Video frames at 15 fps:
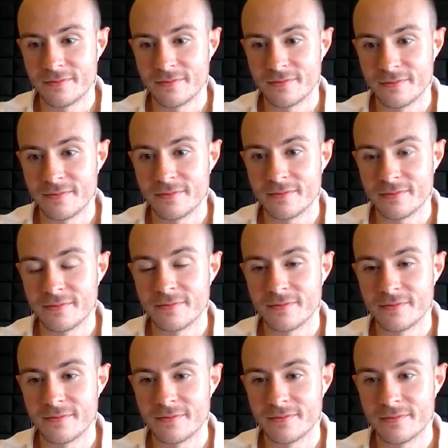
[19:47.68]

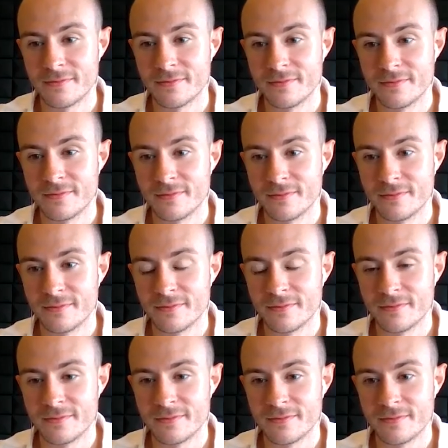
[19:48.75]

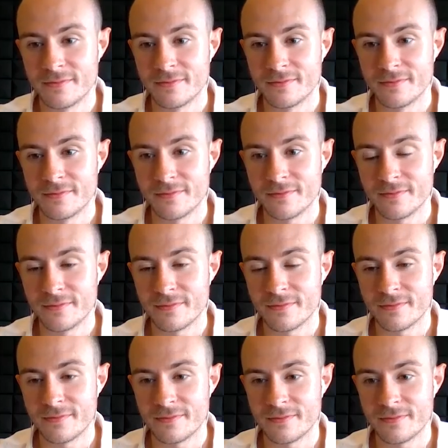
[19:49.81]

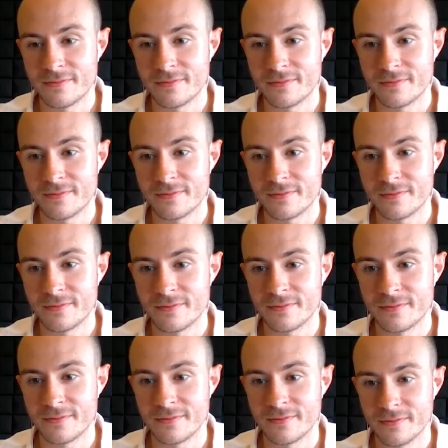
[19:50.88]

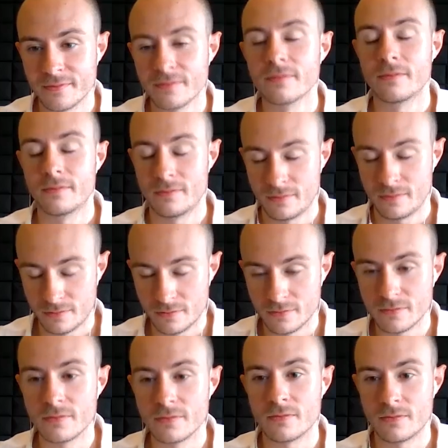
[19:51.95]

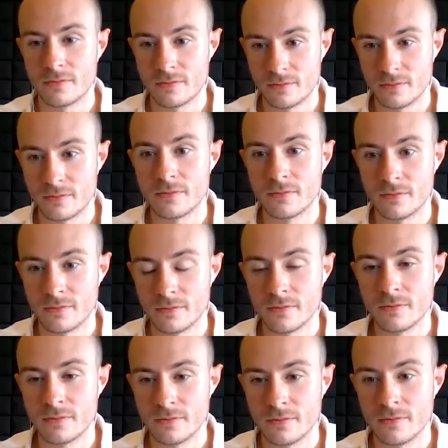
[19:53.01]

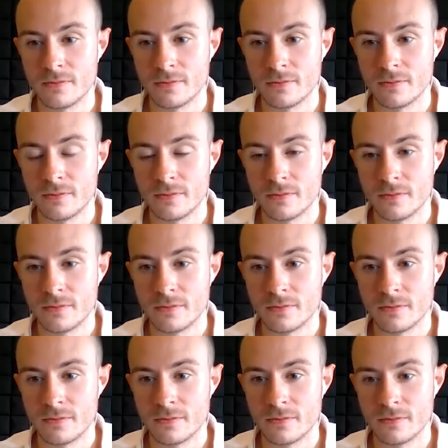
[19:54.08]

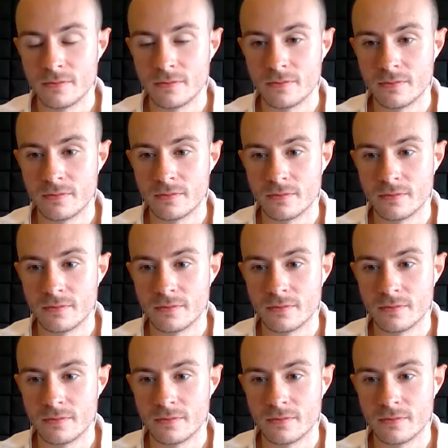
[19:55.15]
[no speech]